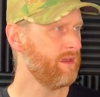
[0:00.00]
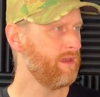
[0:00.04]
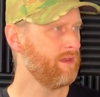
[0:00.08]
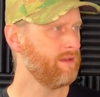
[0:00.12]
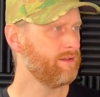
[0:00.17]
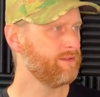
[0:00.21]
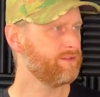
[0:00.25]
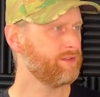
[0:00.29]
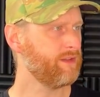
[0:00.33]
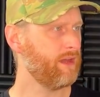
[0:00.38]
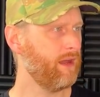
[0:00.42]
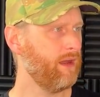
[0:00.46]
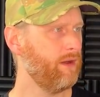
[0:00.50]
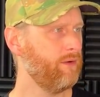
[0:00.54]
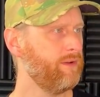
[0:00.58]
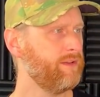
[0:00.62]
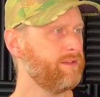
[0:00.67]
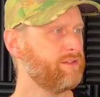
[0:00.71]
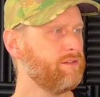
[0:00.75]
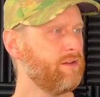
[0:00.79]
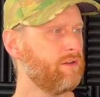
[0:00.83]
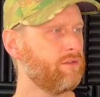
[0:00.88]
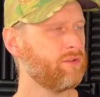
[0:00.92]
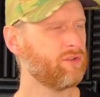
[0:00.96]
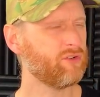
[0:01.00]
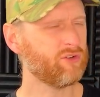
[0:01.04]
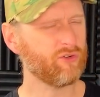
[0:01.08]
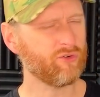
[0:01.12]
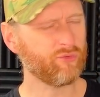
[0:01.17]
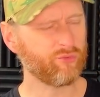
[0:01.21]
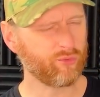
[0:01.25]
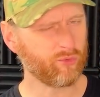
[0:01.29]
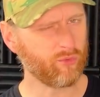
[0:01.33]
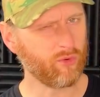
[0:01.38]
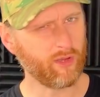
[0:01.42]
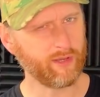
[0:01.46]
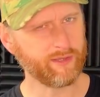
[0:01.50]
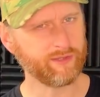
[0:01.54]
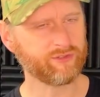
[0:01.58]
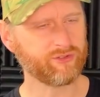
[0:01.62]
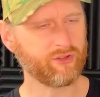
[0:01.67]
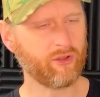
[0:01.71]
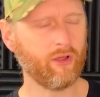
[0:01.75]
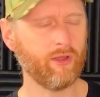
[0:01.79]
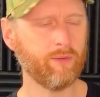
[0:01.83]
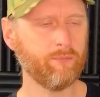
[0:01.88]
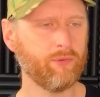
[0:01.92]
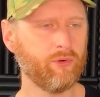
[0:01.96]
So it's not quite
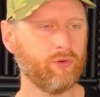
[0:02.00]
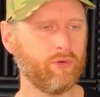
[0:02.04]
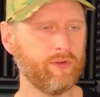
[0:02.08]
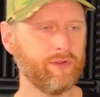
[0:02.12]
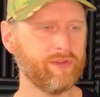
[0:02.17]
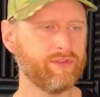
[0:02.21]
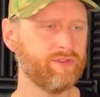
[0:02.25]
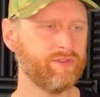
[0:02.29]
tight bore, it's